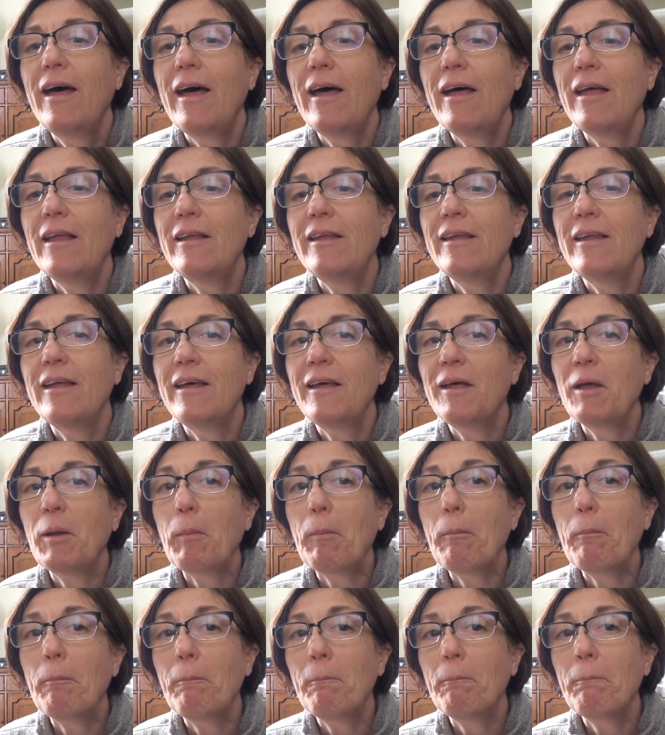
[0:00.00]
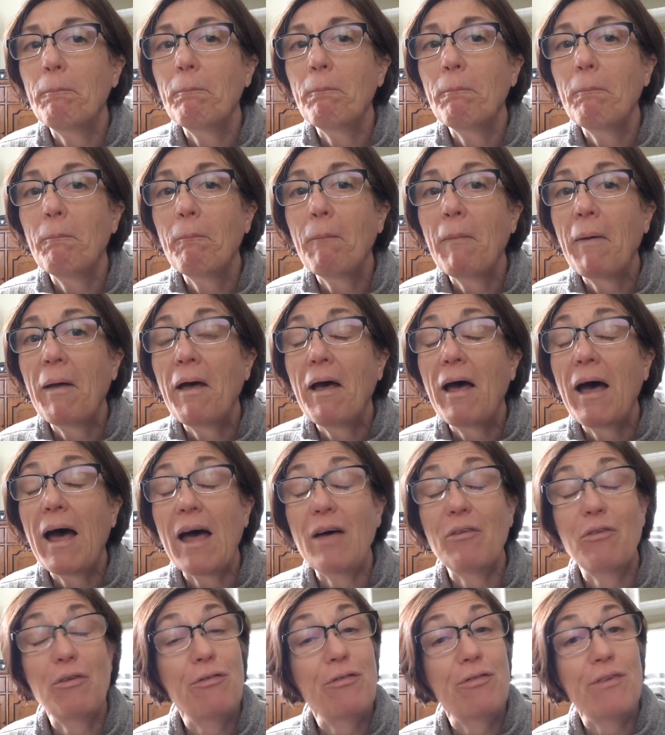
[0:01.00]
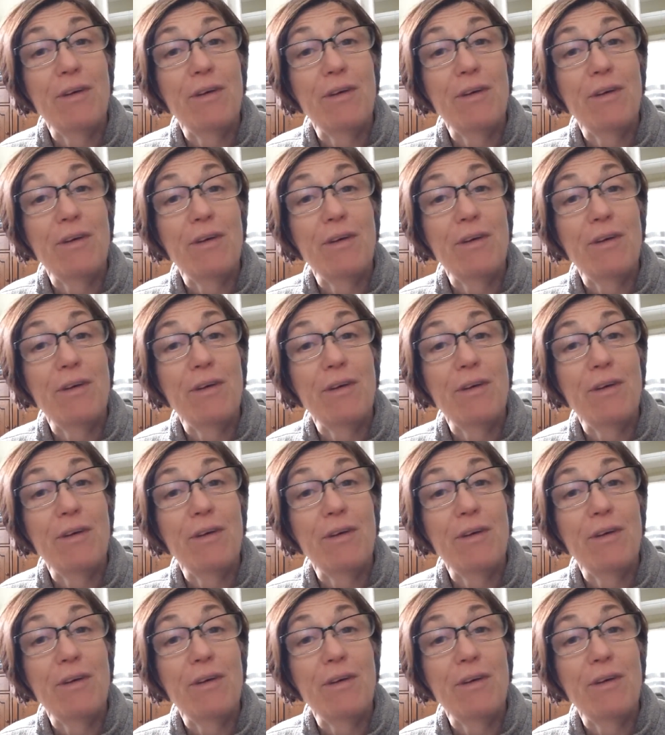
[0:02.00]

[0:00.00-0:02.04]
And have a